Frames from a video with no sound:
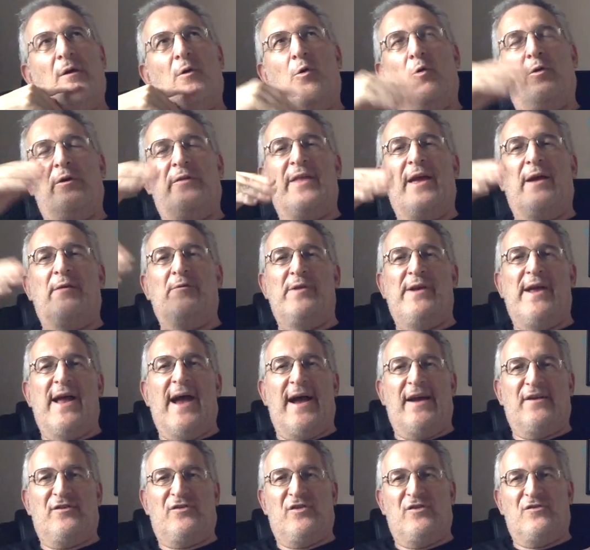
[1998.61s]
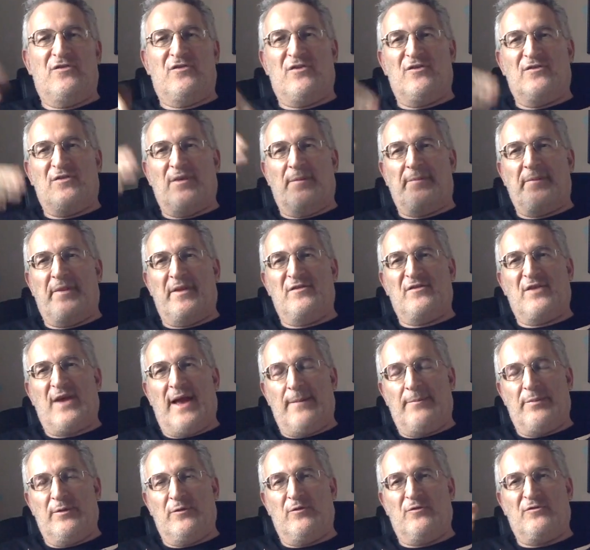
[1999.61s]
Or in their reactions to something that's
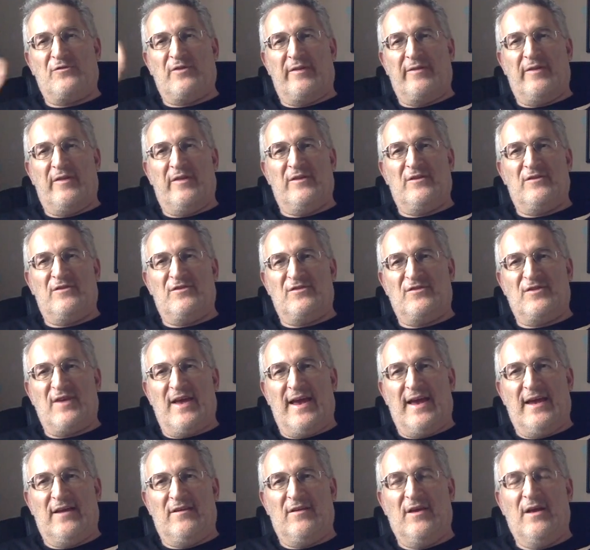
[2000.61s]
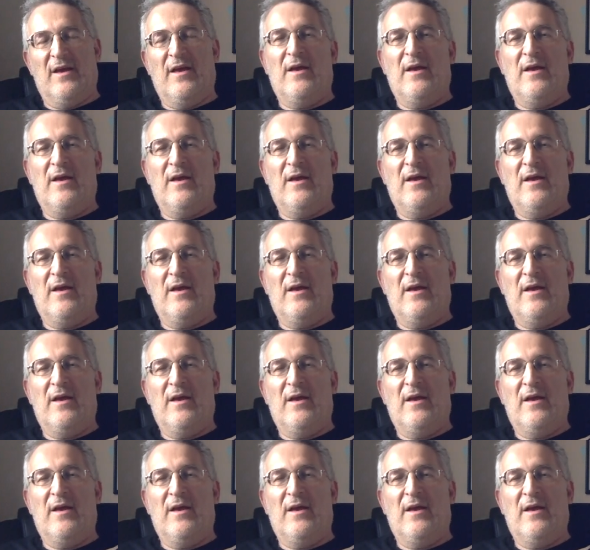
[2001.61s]
happened or something that's said